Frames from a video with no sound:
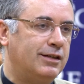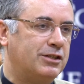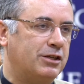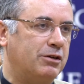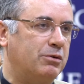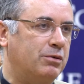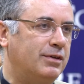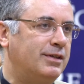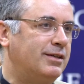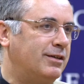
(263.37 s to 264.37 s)
So,
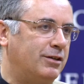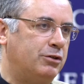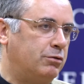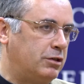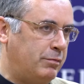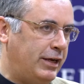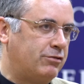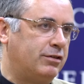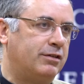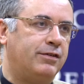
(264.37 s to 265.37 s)
Georges
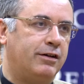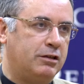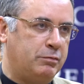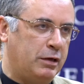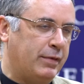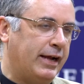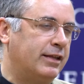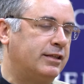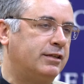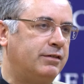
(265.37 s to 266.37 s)
Lemaître, the father of the Big Bang
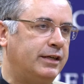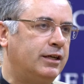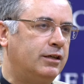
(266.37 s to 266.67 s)
Theory,